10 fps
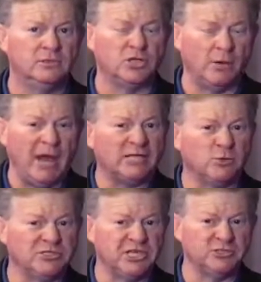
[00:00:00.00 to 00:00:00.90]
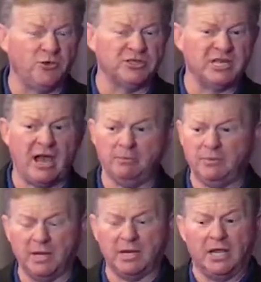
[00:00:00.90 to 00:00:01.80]
John Maxwell says all the time
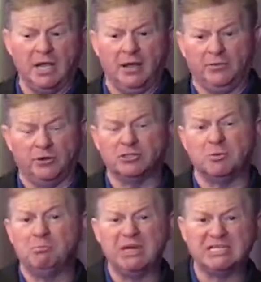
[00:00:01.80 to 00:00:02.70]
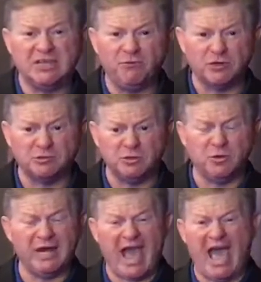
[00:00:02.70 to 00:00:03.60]
that there's a big difference
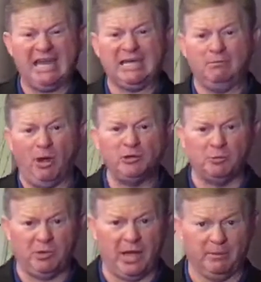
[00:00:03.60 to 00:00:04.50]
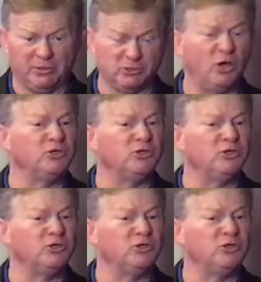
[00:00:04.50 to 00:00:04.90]
between adding and multiplying, but there's